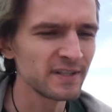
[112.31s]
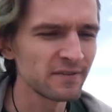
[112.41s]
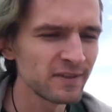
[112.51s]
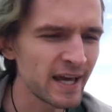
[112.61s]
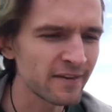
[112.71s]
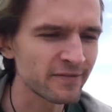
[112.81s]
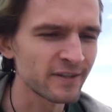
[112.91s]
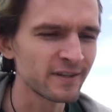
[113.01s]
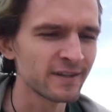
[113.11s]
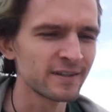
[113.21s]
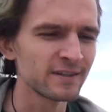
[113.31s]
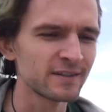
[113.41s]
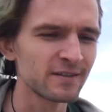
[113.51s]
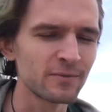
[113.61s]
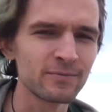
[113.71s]
live life,
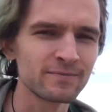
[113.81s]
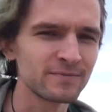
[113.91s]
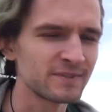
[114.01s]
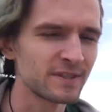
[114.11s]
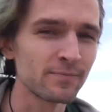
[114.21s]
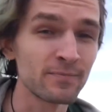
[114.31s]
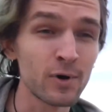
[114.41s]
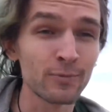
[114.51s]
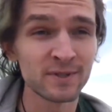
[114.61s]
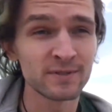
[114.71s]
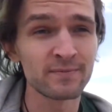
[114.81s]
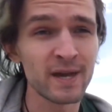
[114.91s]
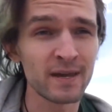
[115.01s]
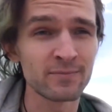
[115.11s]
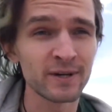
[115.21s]
and some moments
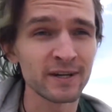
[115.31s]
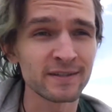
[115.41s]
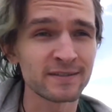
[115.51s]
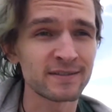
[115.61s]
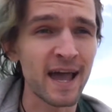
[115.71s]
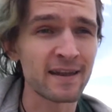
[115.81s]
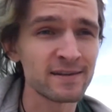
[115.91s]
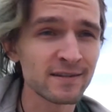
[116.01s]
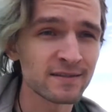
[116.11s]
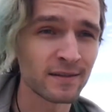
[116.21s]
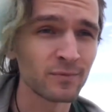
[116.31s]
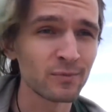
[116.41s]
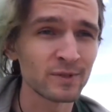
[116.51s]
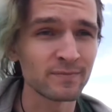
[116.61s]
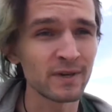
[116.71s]
may bring us sadness, some
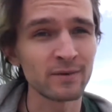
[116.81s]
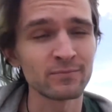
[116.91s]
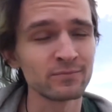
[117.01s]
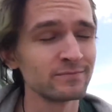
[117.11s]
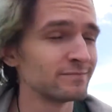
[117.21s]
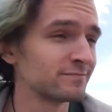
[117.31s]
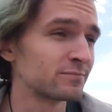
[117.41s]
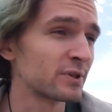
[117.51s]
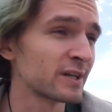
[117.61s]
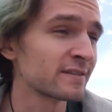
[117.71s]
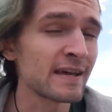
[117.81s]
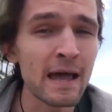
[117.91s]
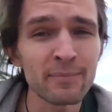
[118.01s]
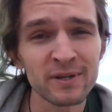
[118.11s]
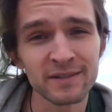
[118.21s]
moments may bring us
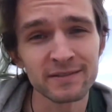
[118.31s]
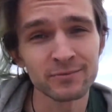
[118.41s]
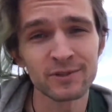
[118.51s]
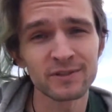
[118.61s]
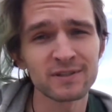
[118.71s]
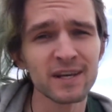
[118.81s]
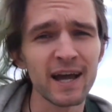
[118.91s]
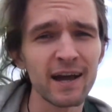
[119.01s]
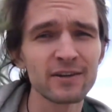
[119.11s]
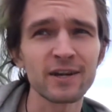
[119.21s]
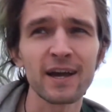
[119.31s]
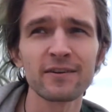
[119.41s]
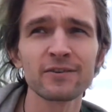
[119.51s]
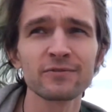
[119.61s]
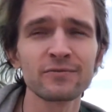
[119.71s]
happiness. We just I, I
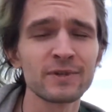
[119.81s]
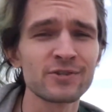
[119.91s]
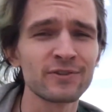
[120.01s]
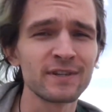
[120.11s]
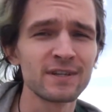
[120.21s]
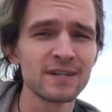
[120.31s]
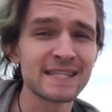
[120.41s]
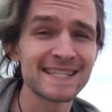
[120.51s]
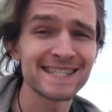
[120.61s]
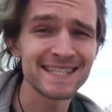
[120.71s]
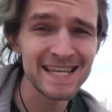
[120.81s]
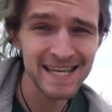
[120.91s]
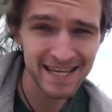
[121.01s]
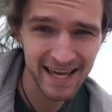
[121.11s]
don't know if we should seek